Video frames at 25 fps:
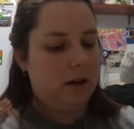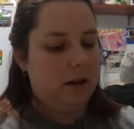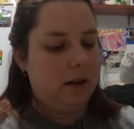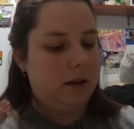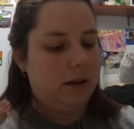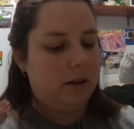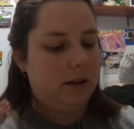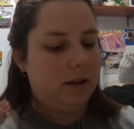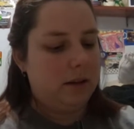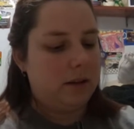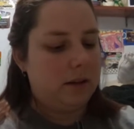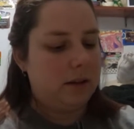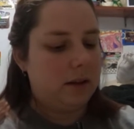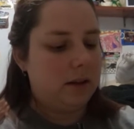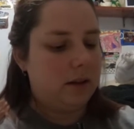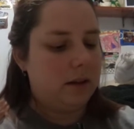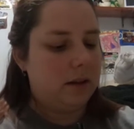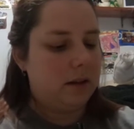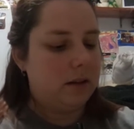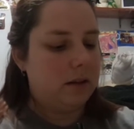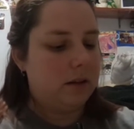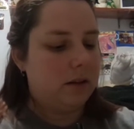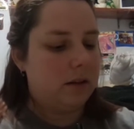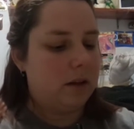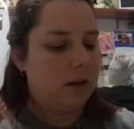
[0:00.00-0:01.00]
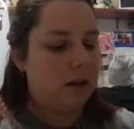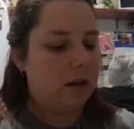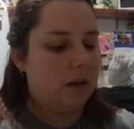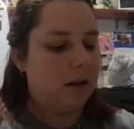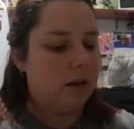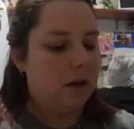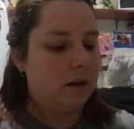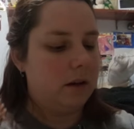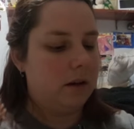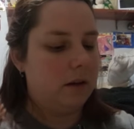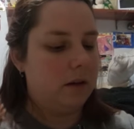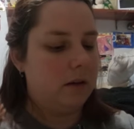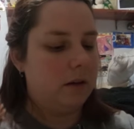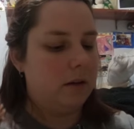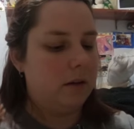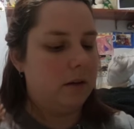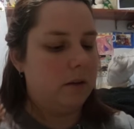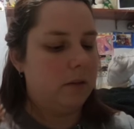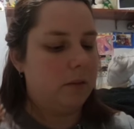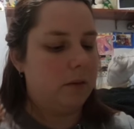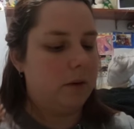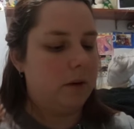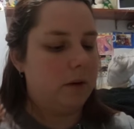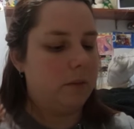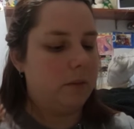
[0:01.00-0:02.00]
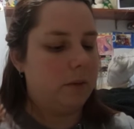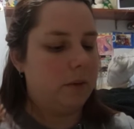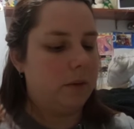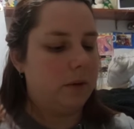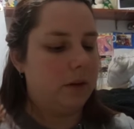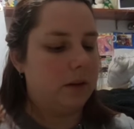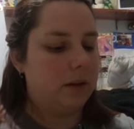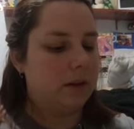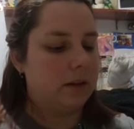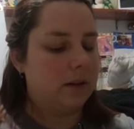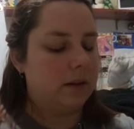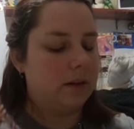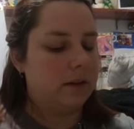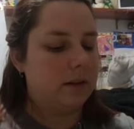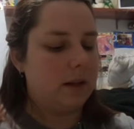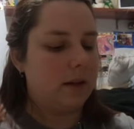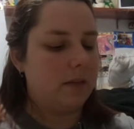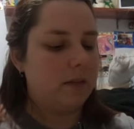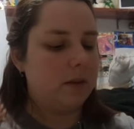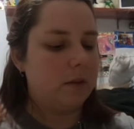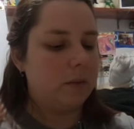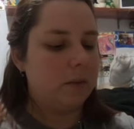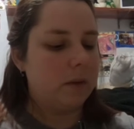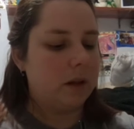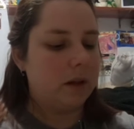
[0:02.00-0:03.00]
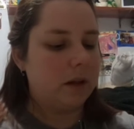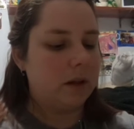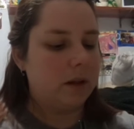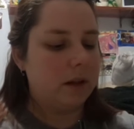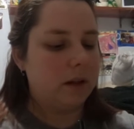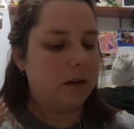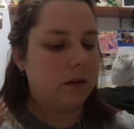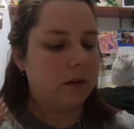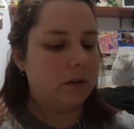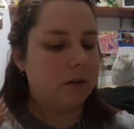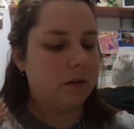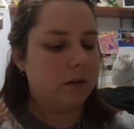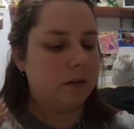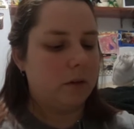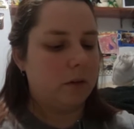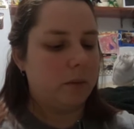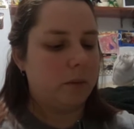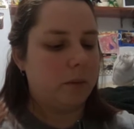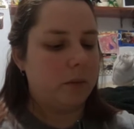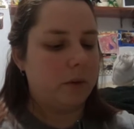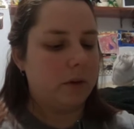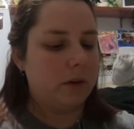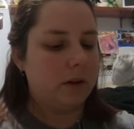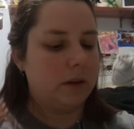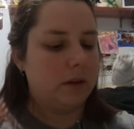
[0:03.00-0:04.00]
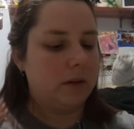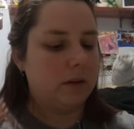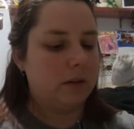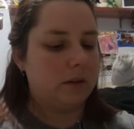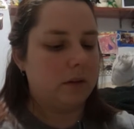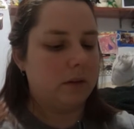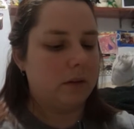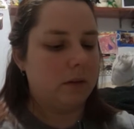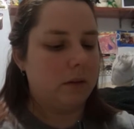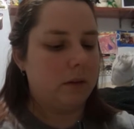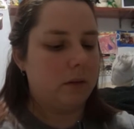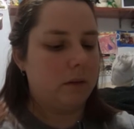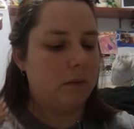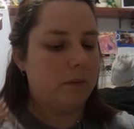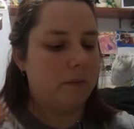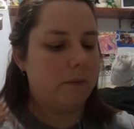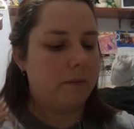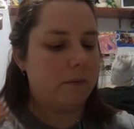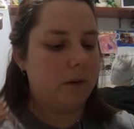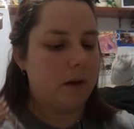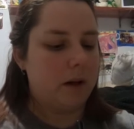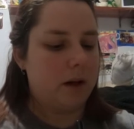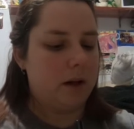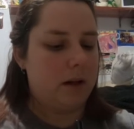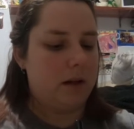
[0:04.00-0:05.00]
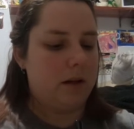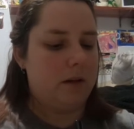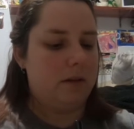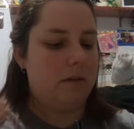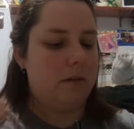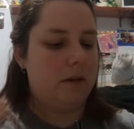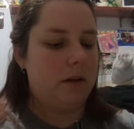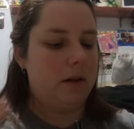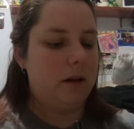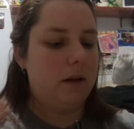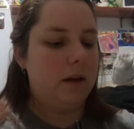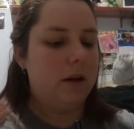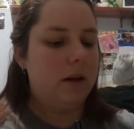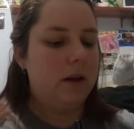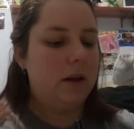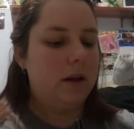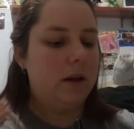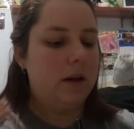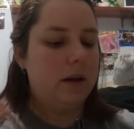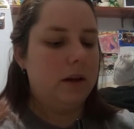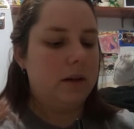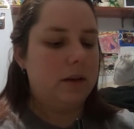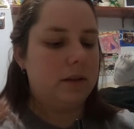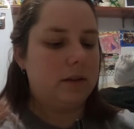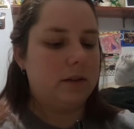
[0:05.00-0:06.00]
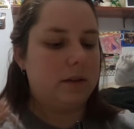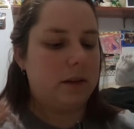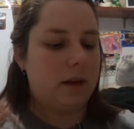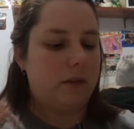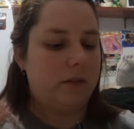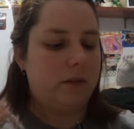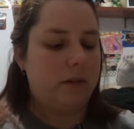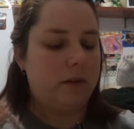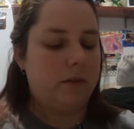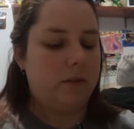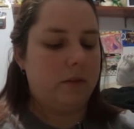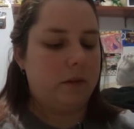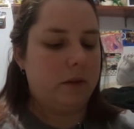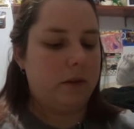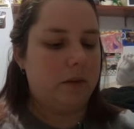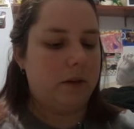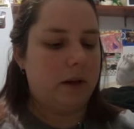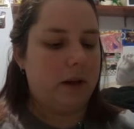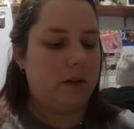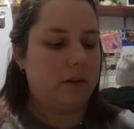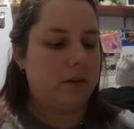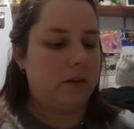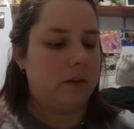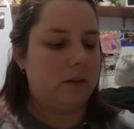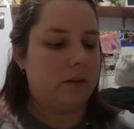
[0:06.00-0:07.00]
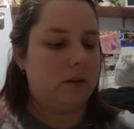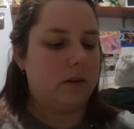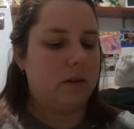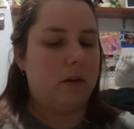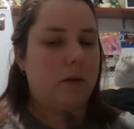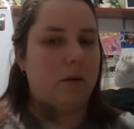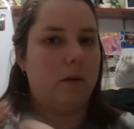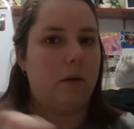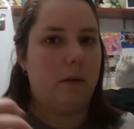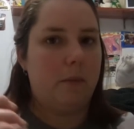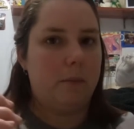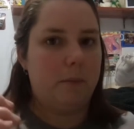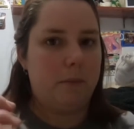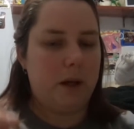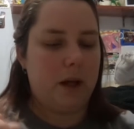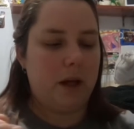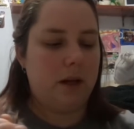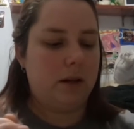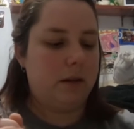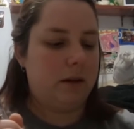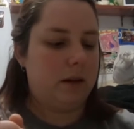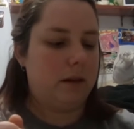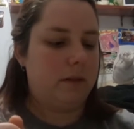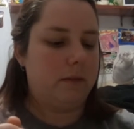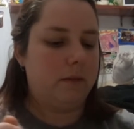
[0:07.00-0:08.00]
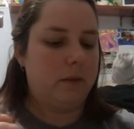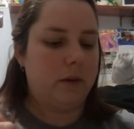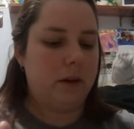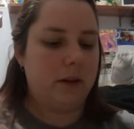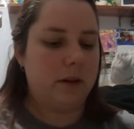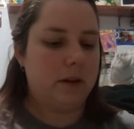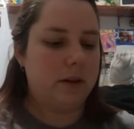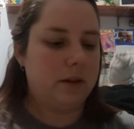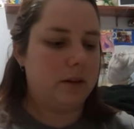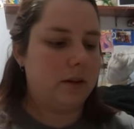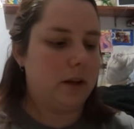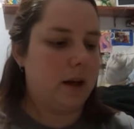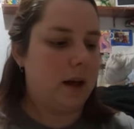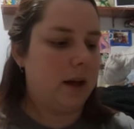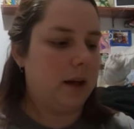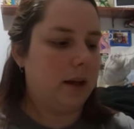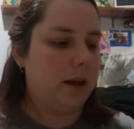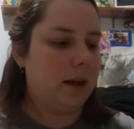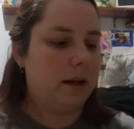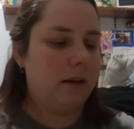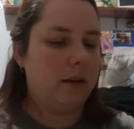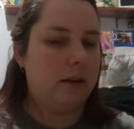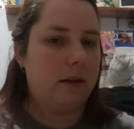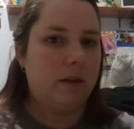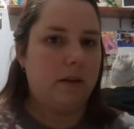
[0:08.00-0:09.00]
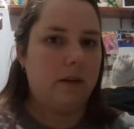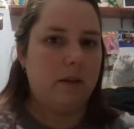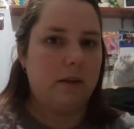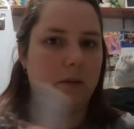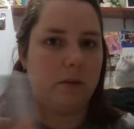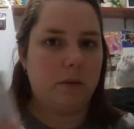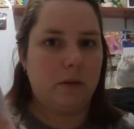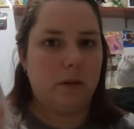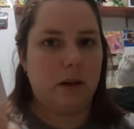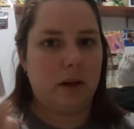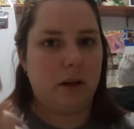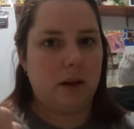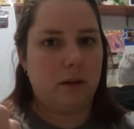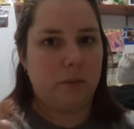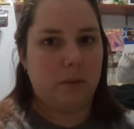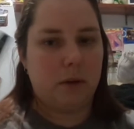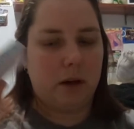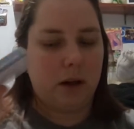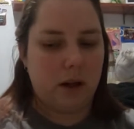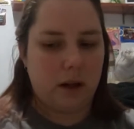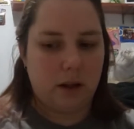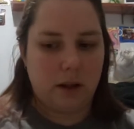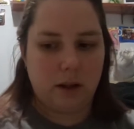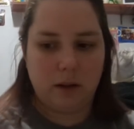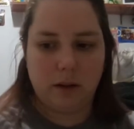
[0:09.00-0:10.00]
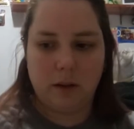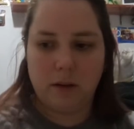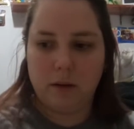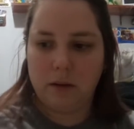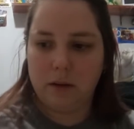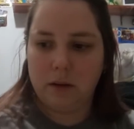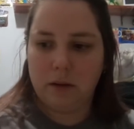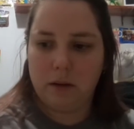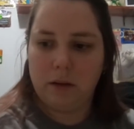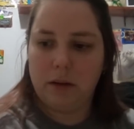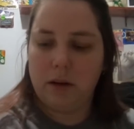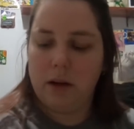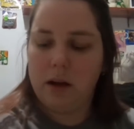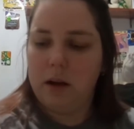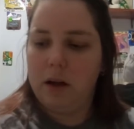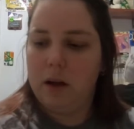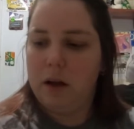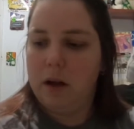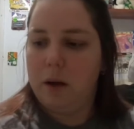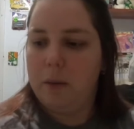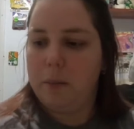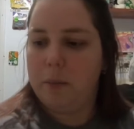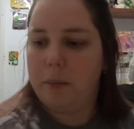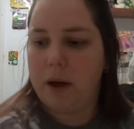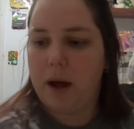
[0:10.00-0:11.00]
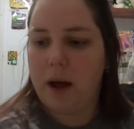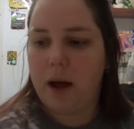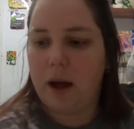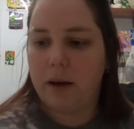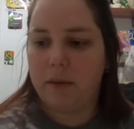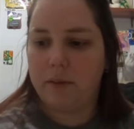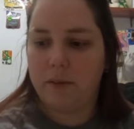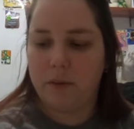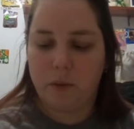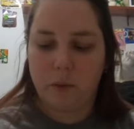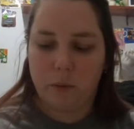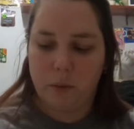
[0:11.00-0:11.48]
This is 1.7 milliliters or 0.057 fluid ounces, so big difference. I carry this one in my bag for